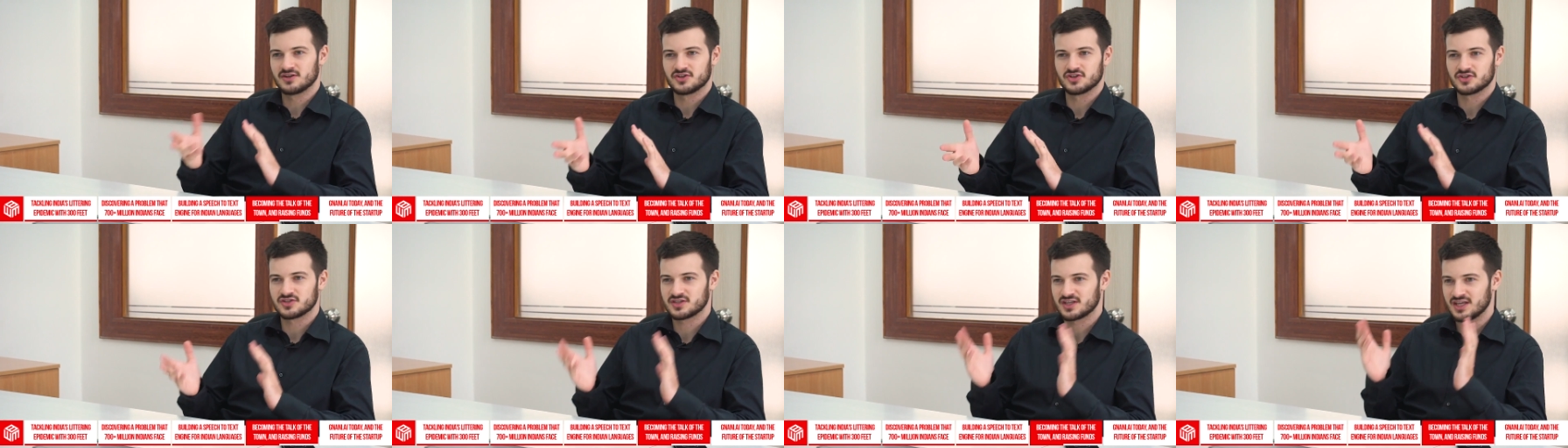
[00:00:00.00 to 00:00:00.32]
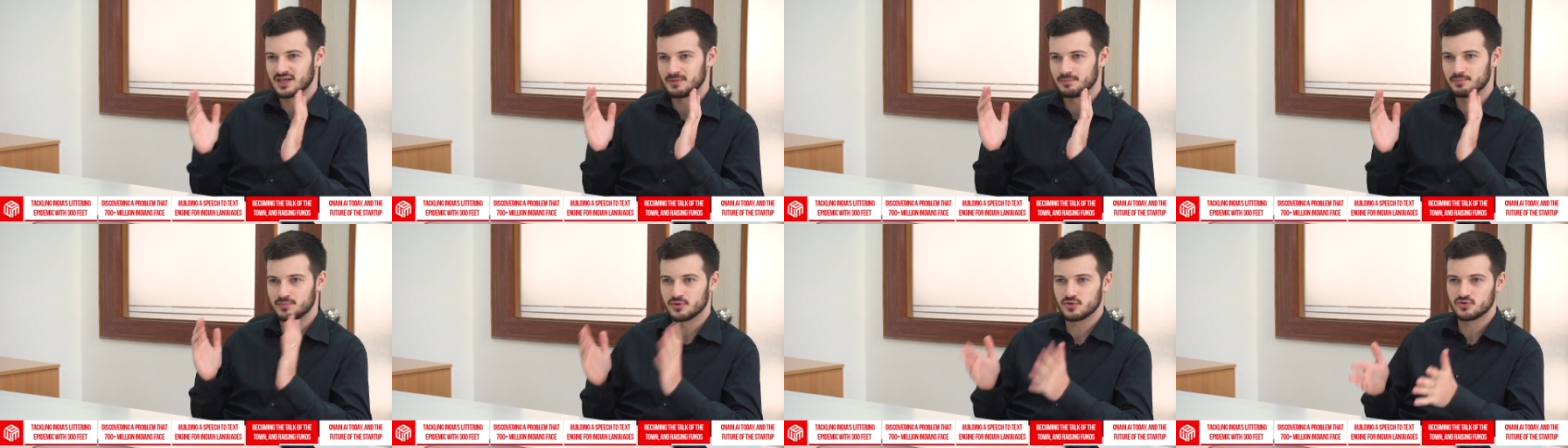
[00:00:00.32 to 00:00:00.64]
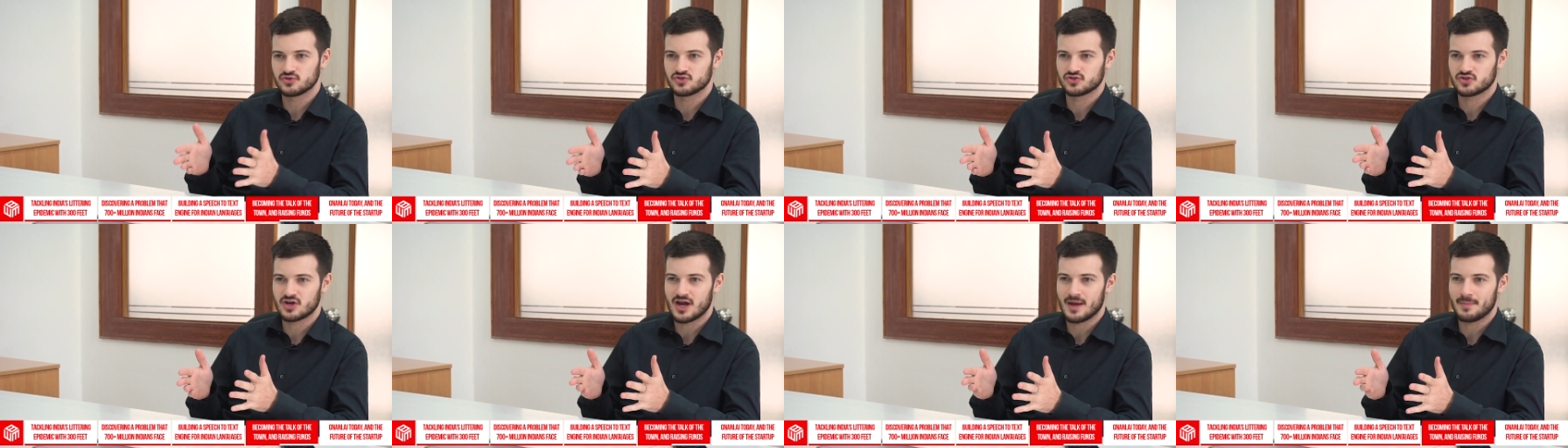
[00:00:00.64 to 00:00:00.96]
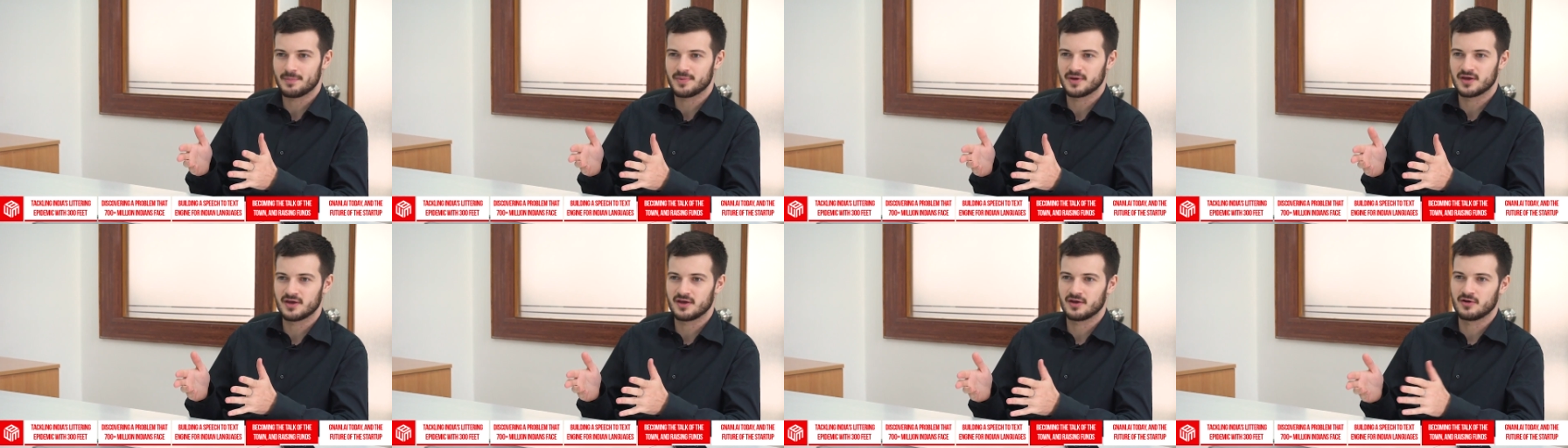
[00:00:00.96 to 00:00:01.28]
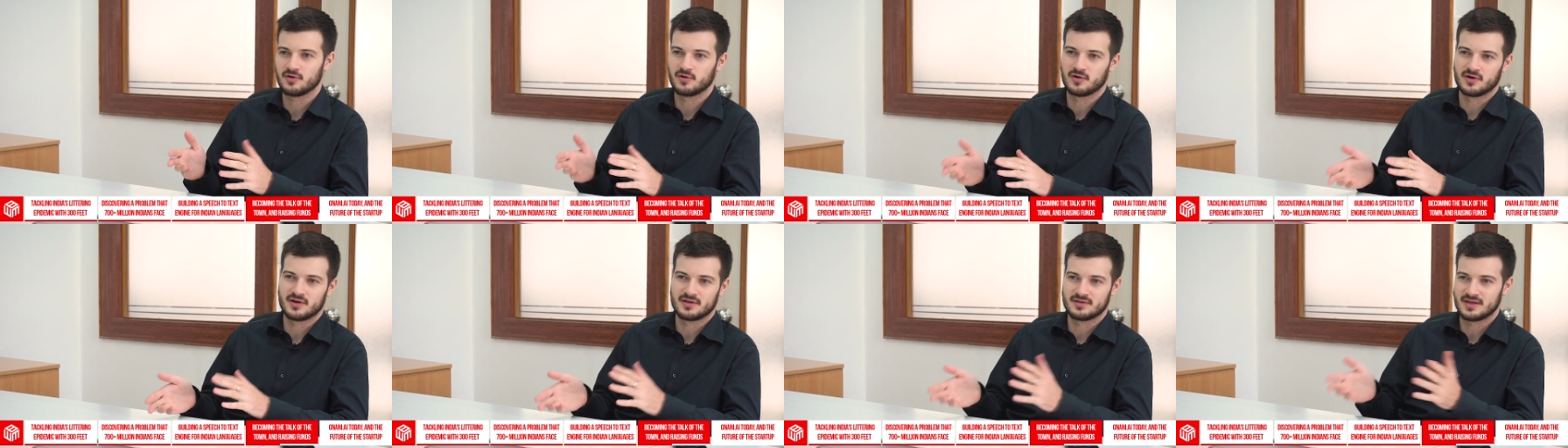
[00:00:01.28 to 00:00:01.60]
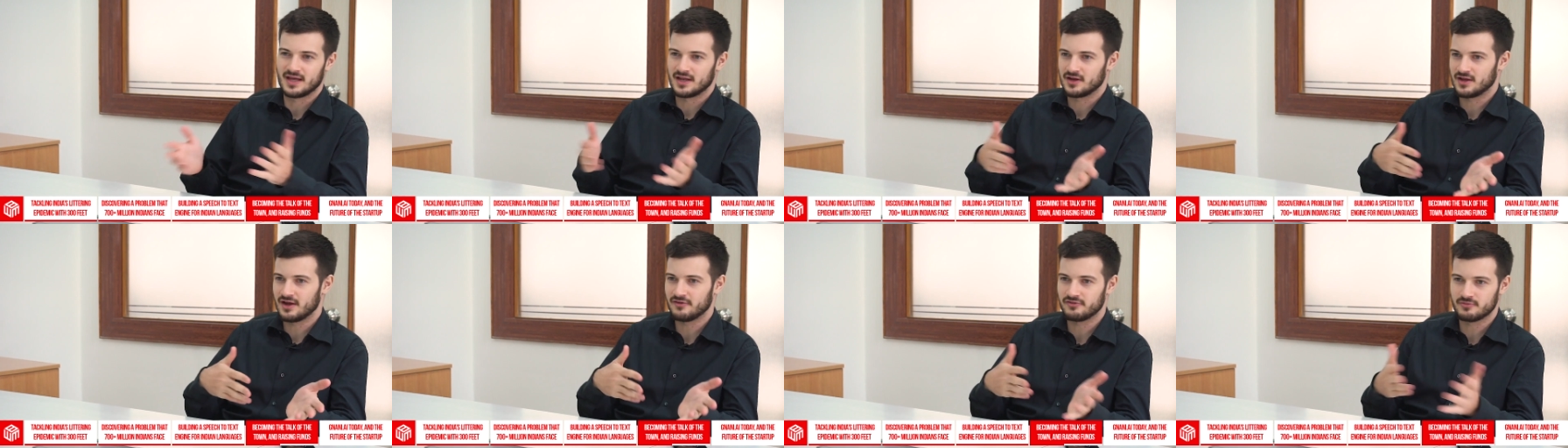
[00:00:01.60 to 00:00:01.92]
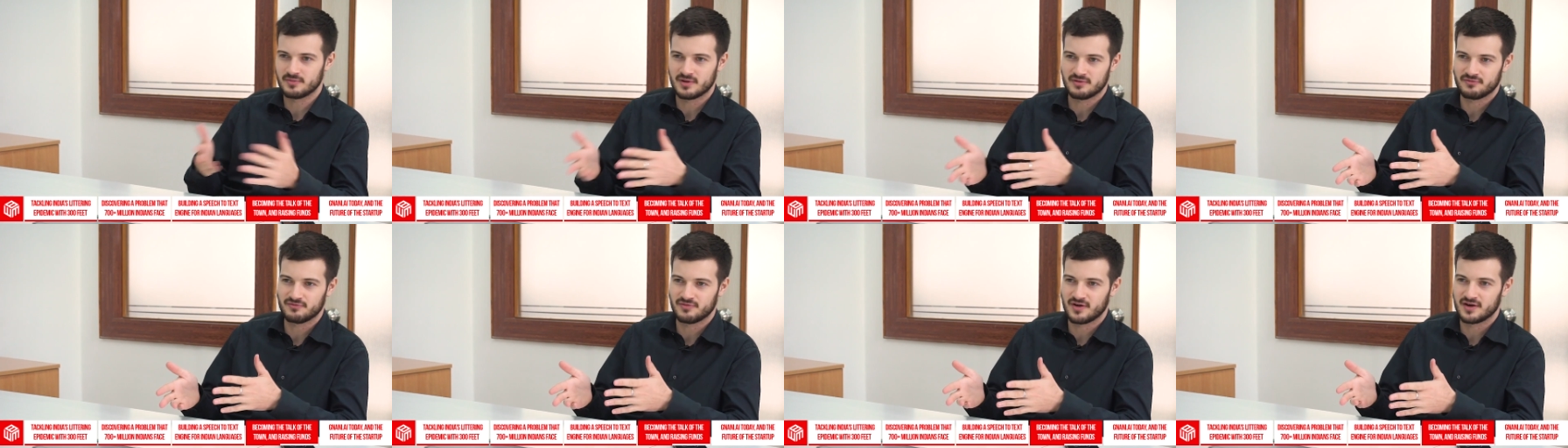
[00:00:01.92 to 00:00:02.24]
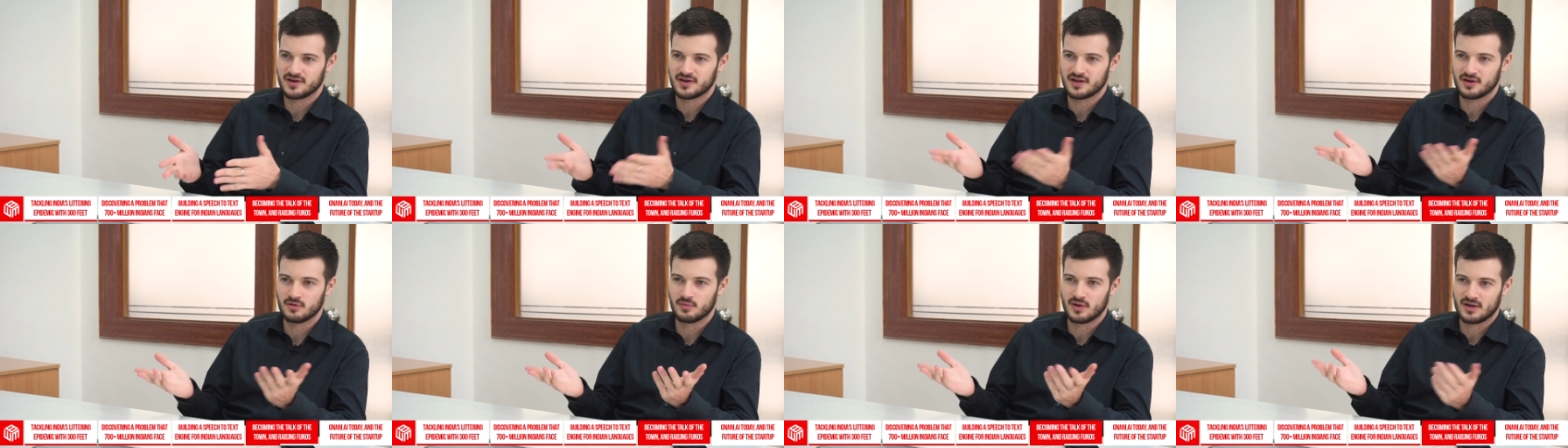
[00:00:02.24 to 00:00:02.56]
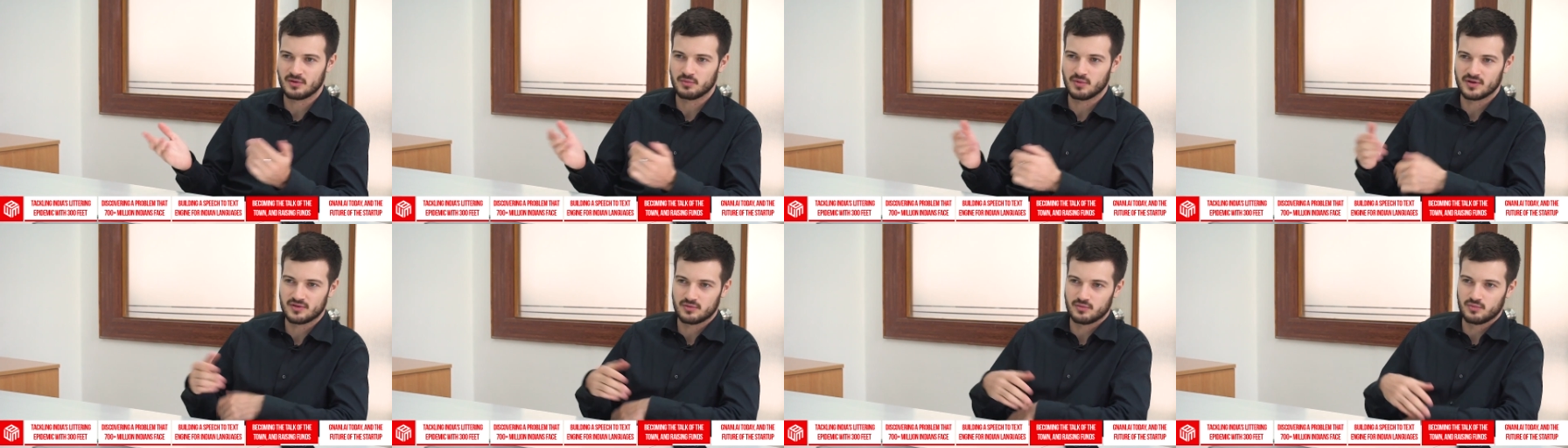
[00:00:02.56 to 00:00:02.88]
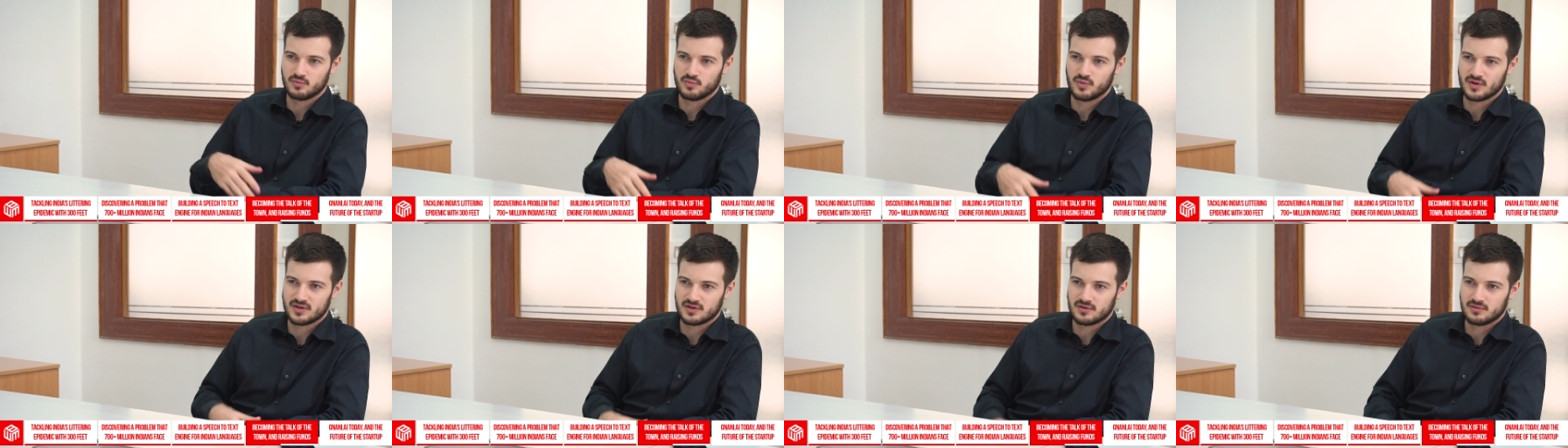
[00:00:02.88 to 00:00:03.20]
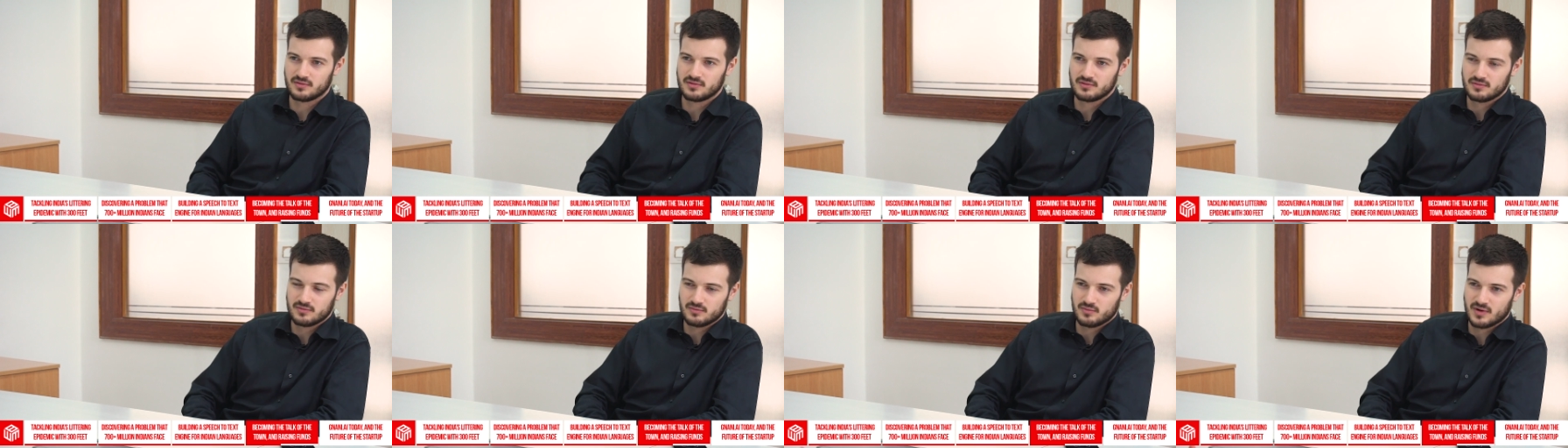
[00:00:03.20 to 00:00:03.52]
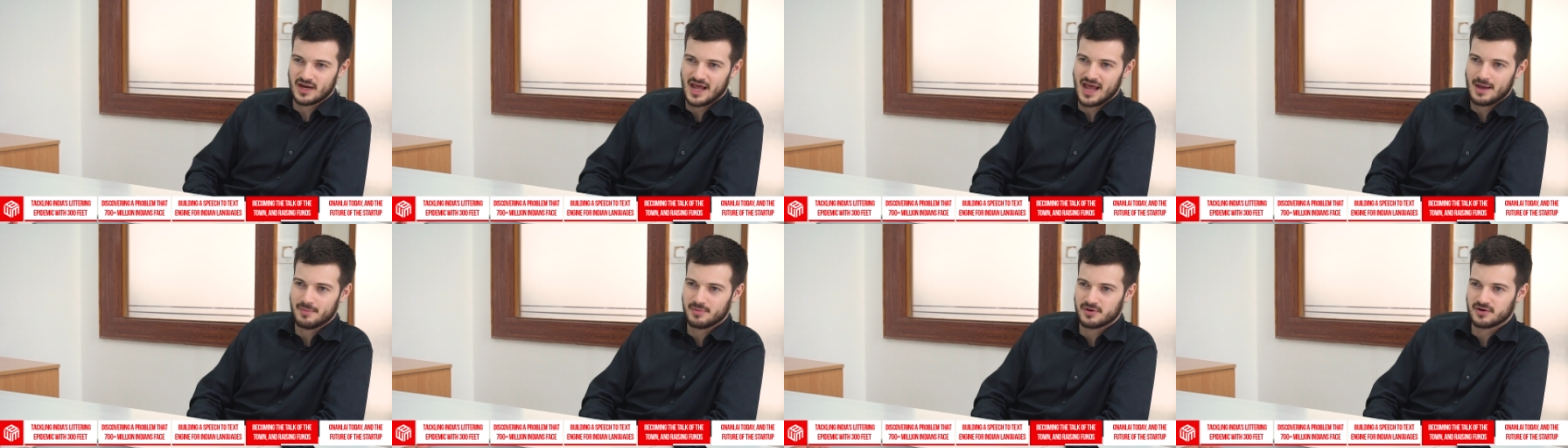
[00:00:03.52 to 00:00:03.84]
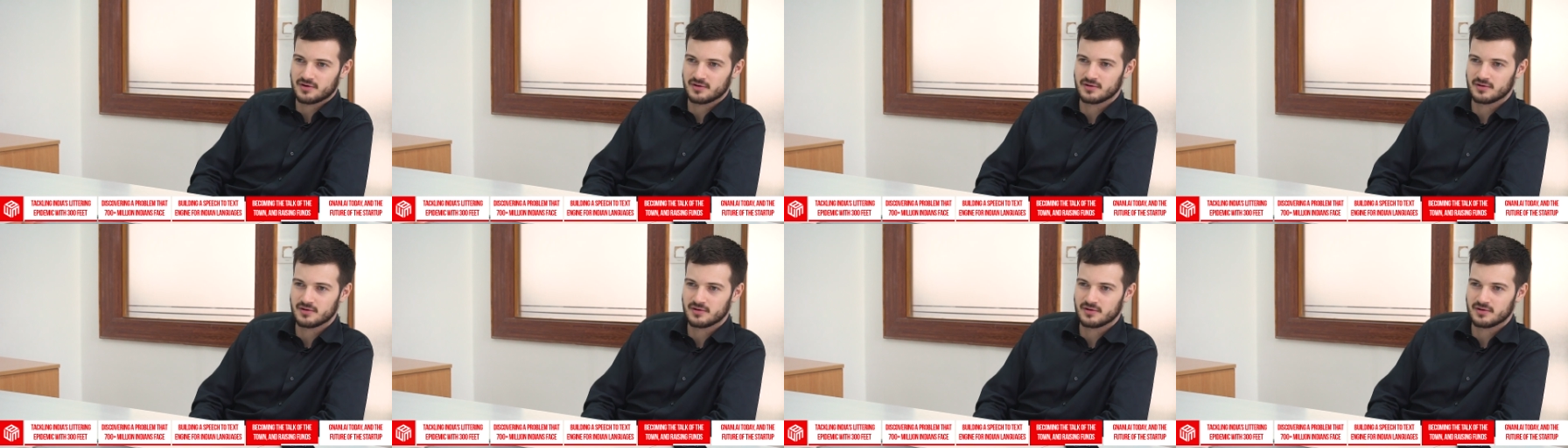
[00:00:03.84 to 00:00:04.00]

to just keep bootstrapping or get government funding? Like what what what happened?